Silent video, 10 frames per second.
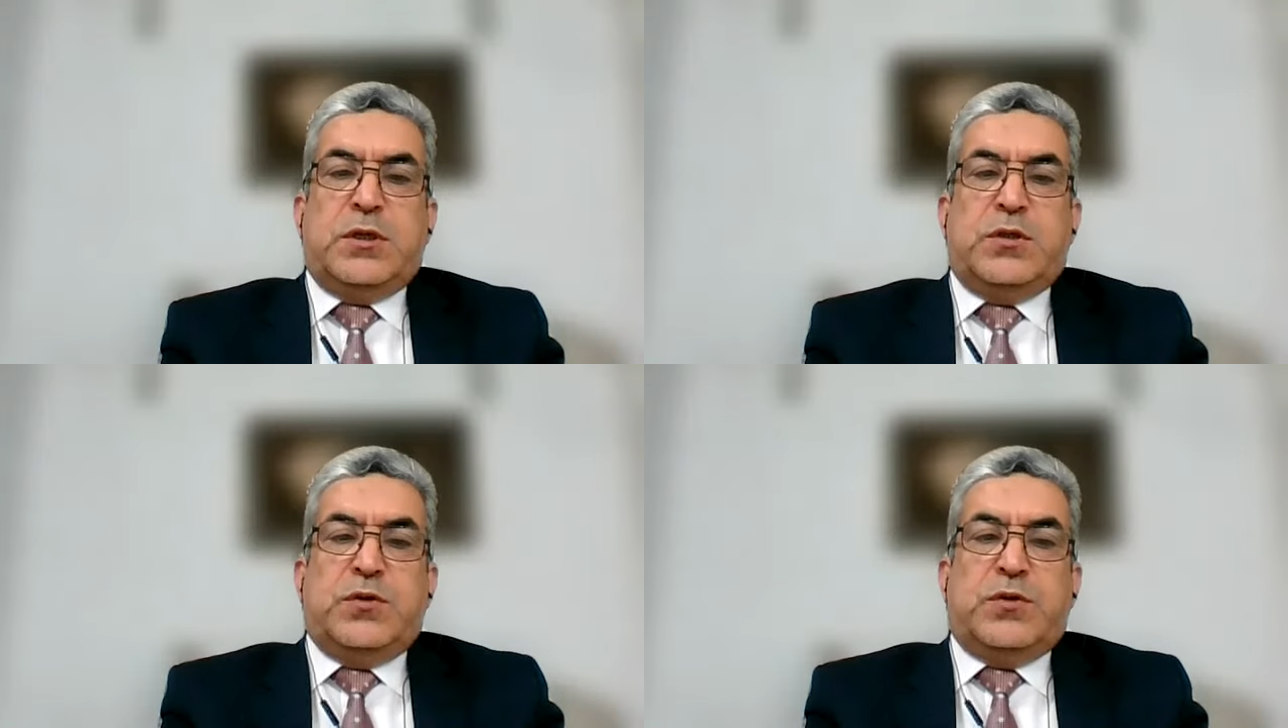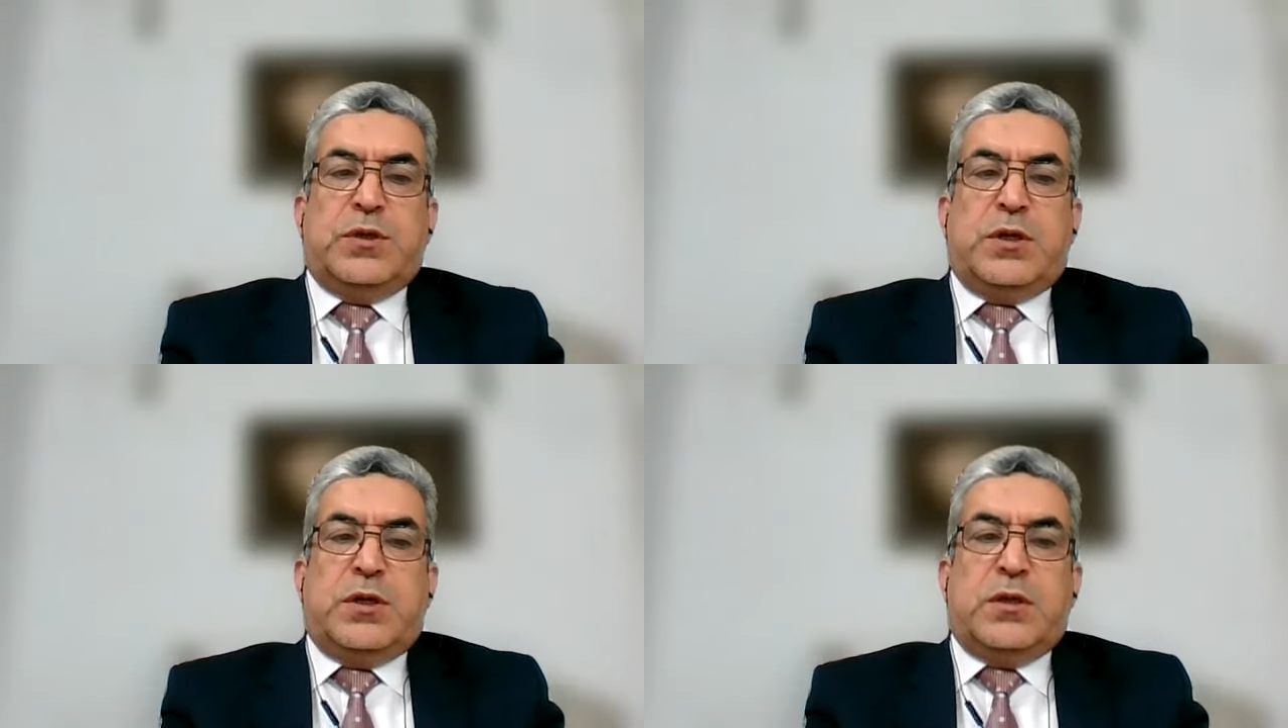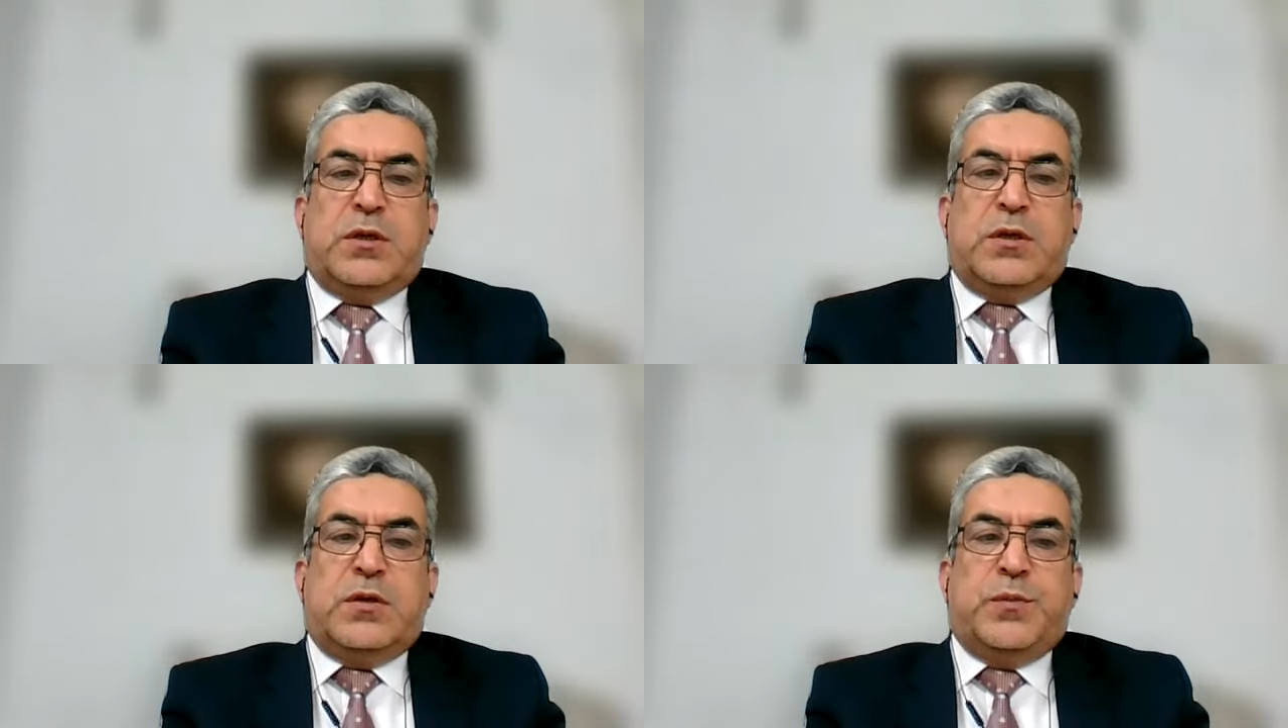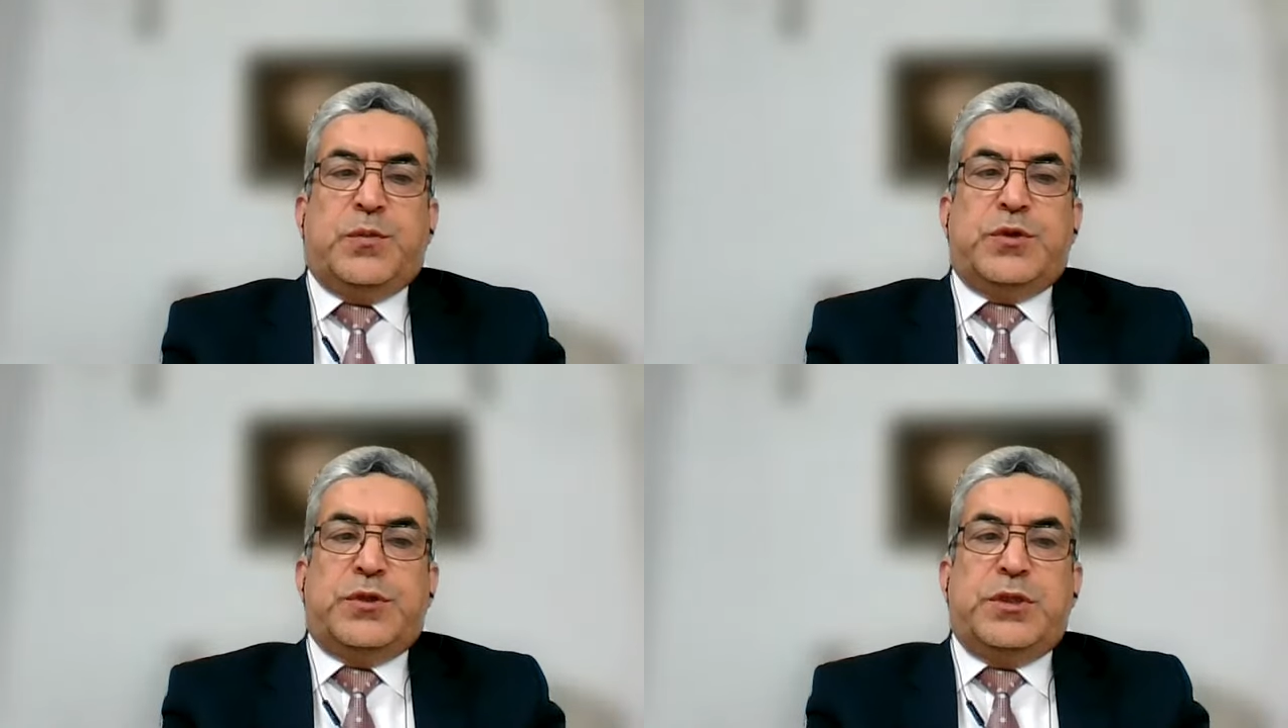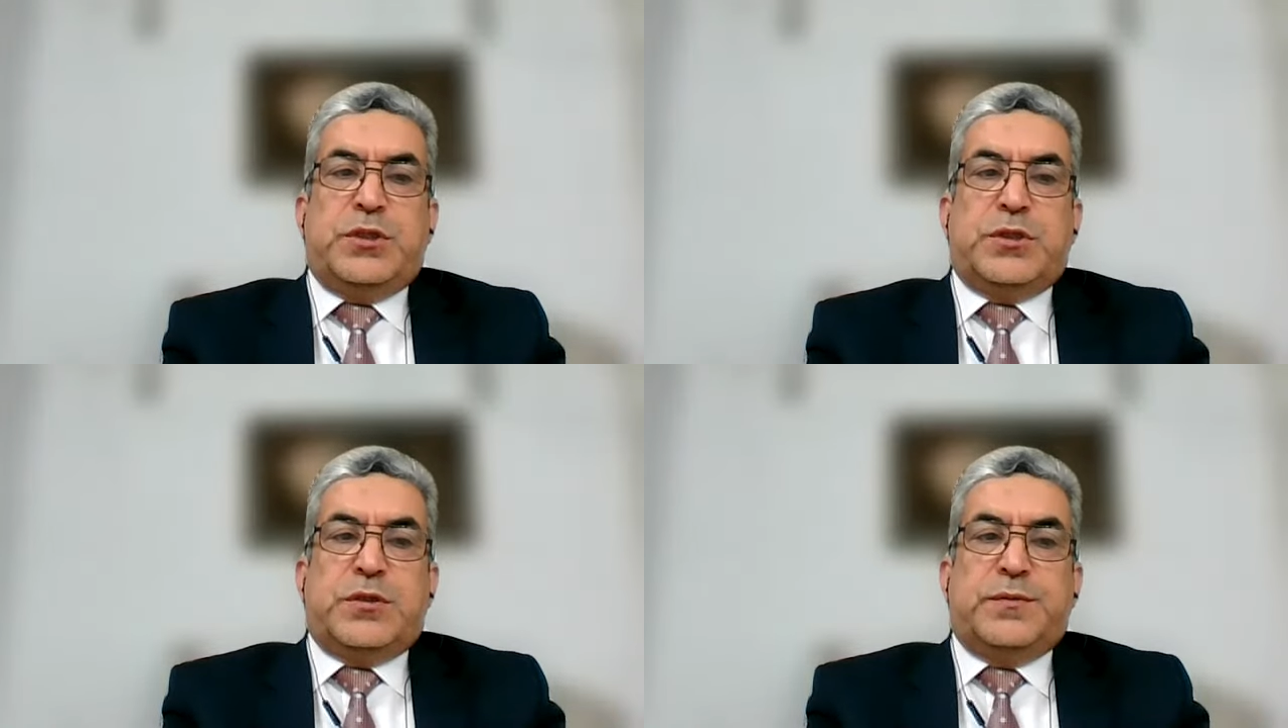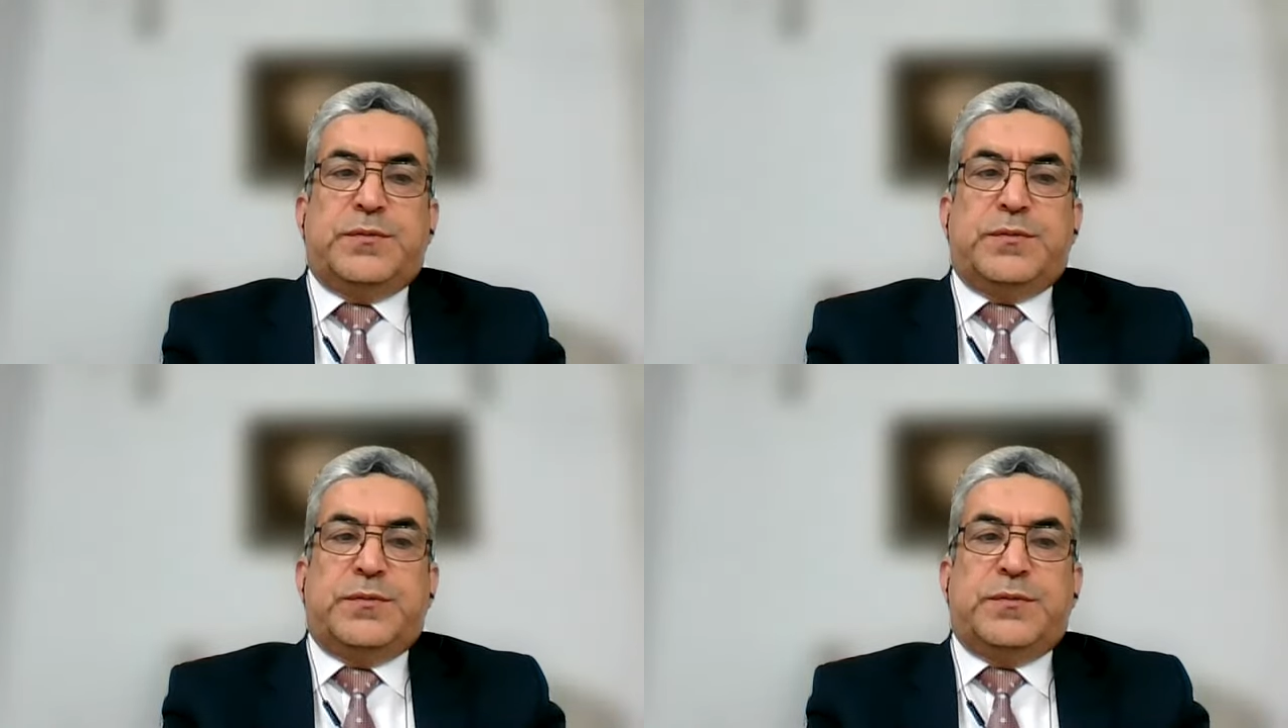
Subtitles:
during the procedure.